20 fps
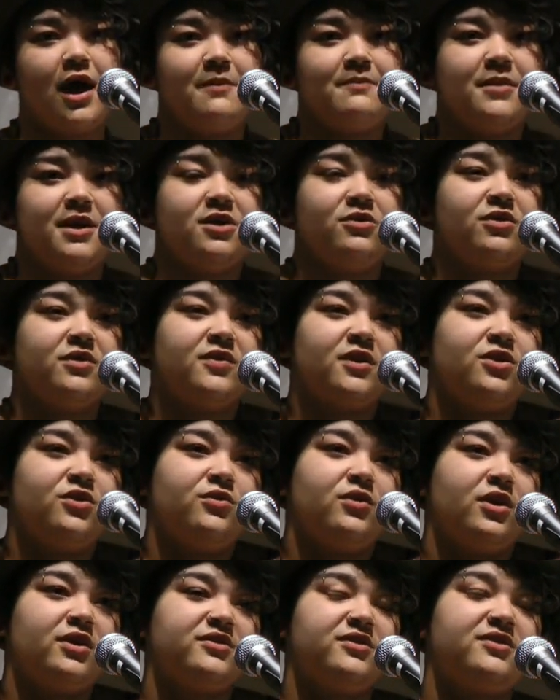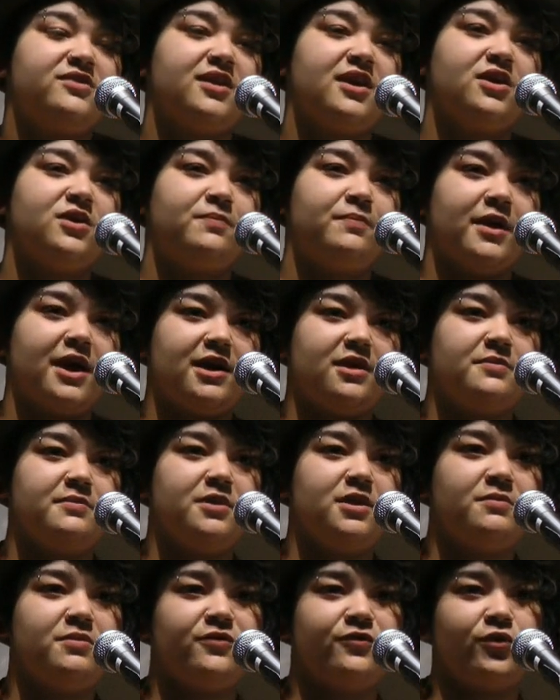I'm angry that you got to say goodbye to
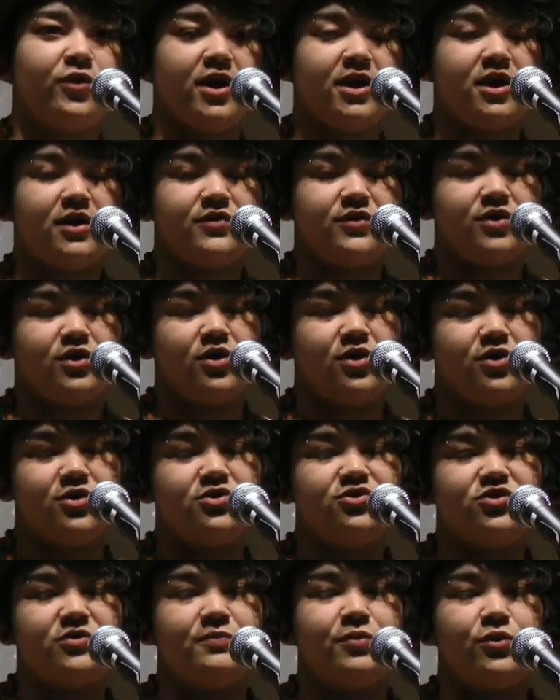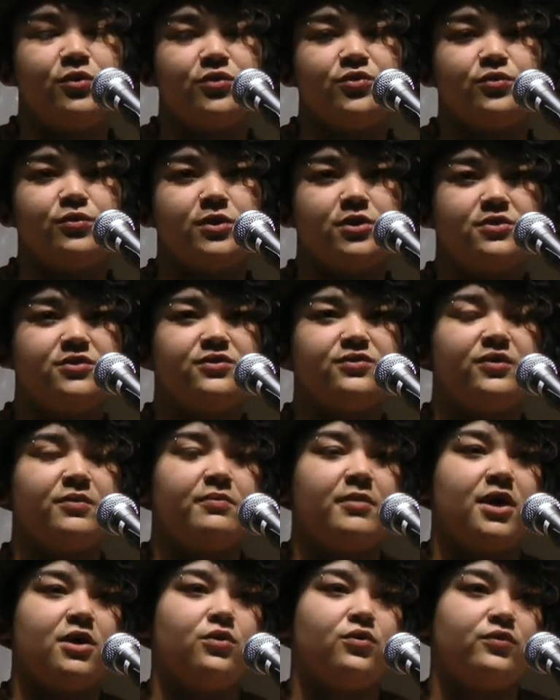me before I got the courage to pull the words
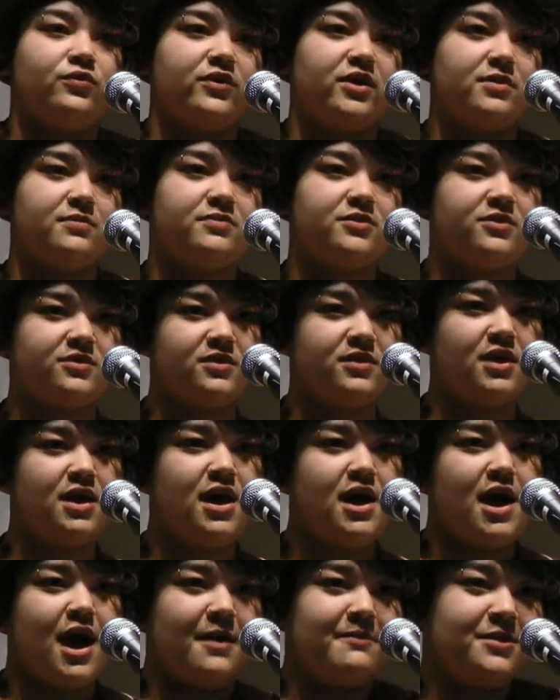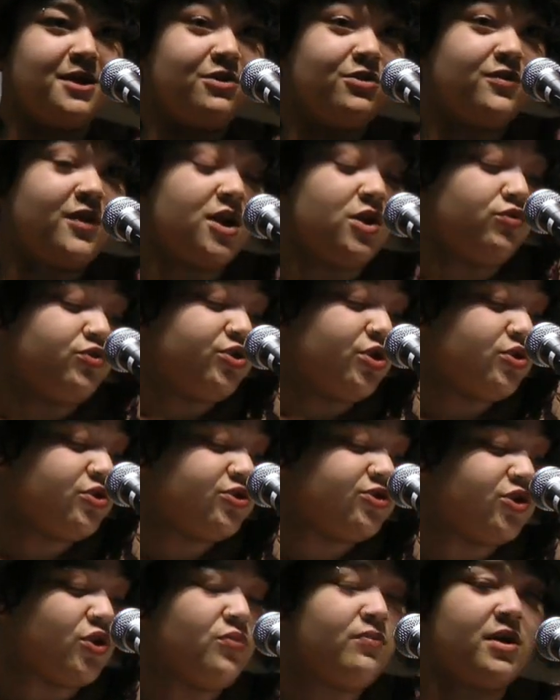from my own lips. I'm angry that you
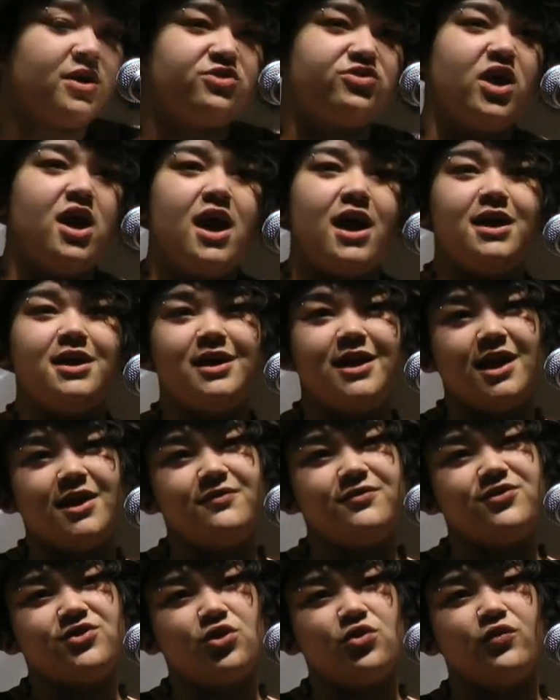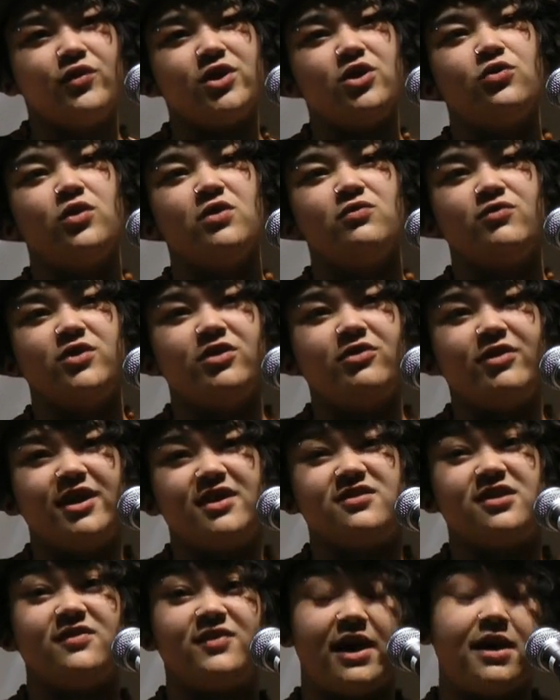took so much and gave so little and
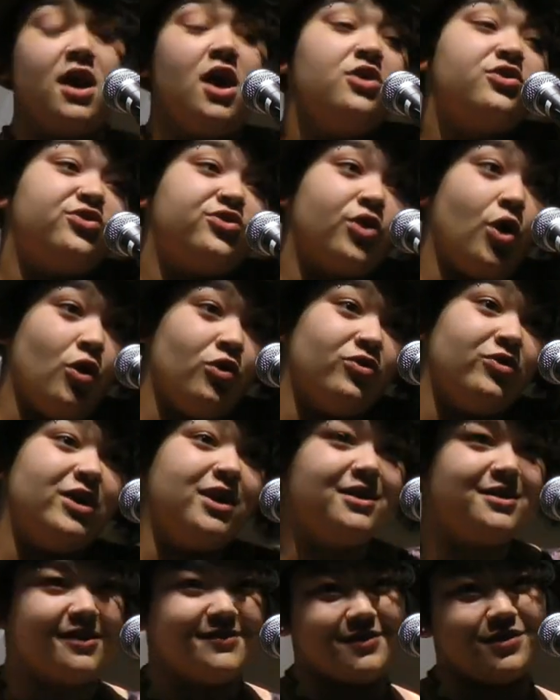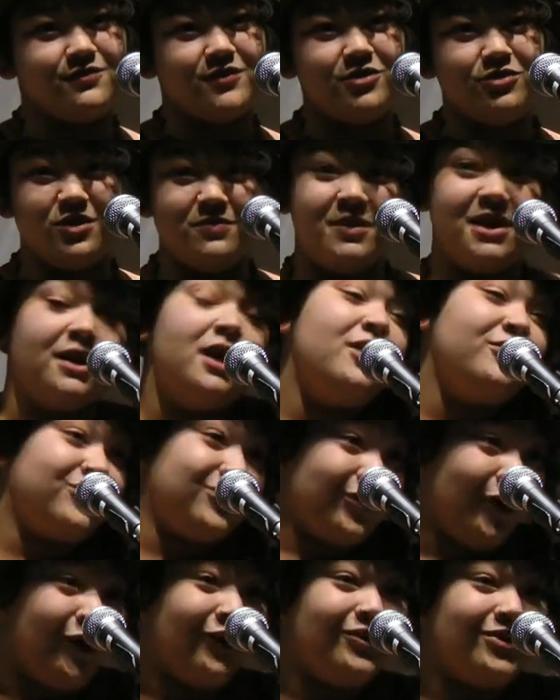realizing that sorry doesn't really mean
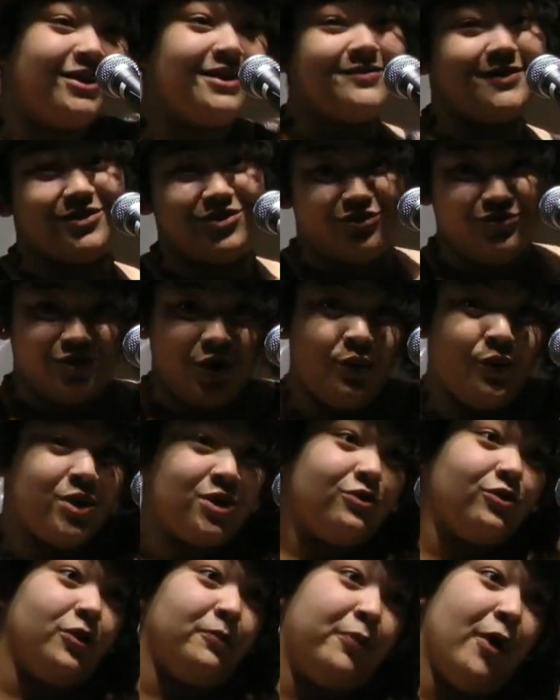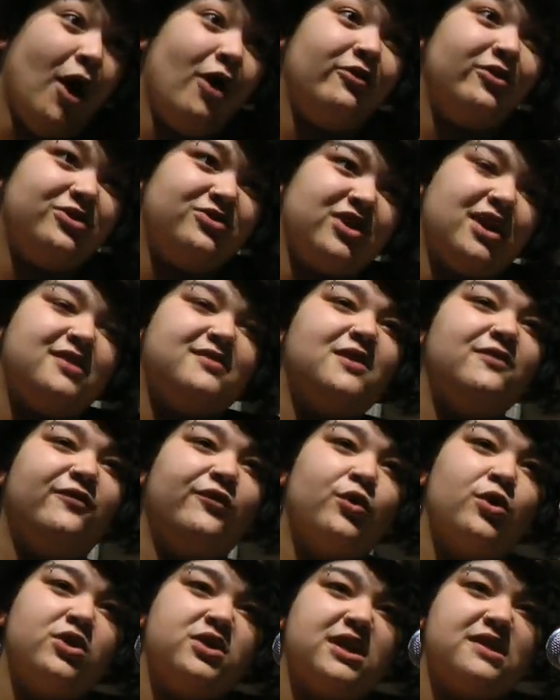sorry unless you know what you're apologizing
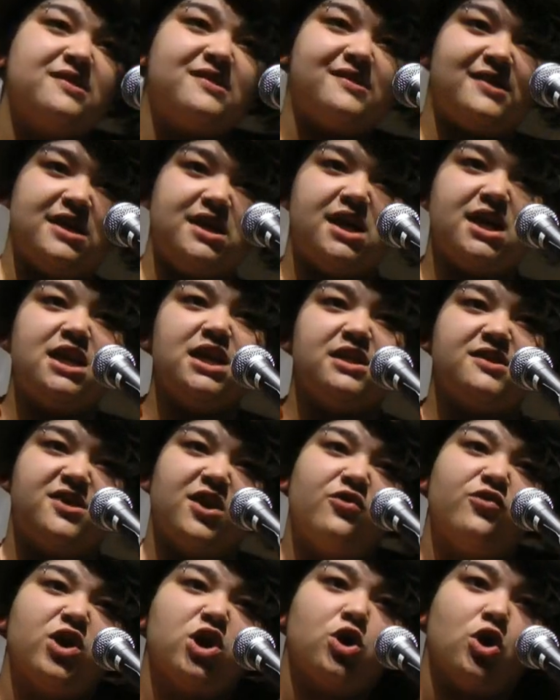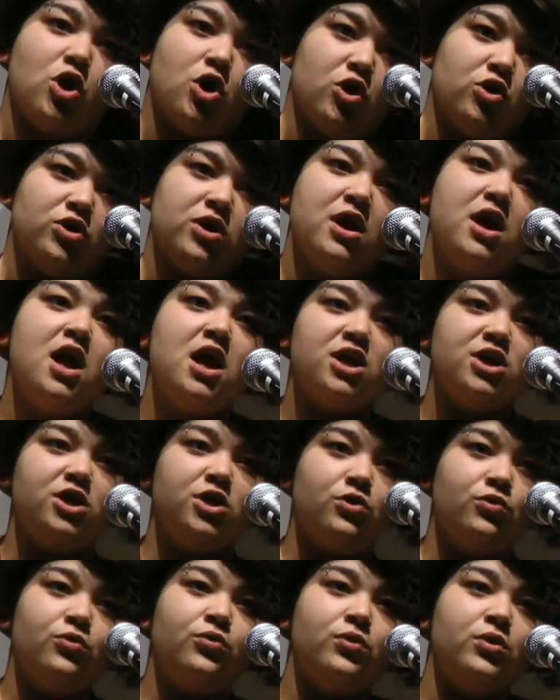for didn't sink in until it hurt.
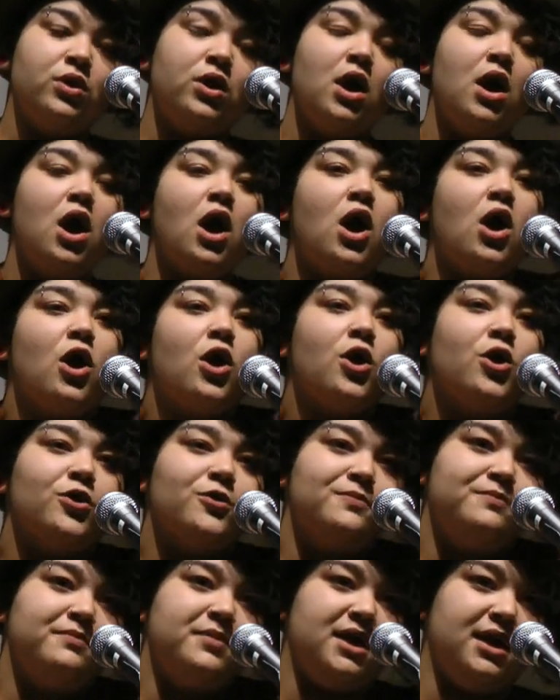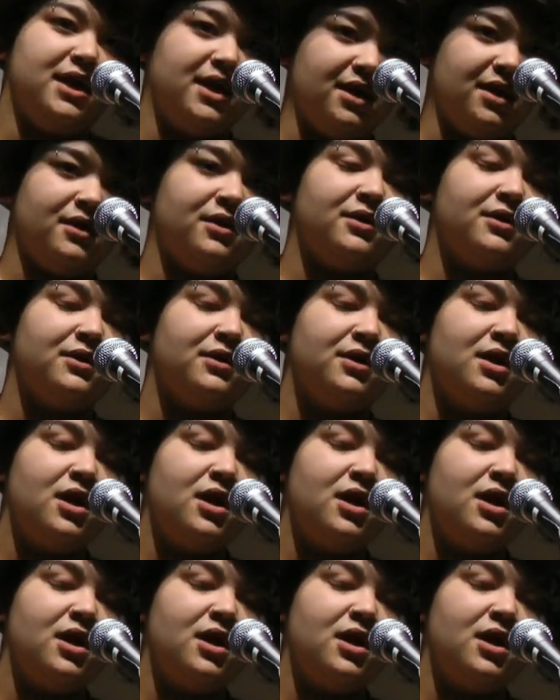You hurt me.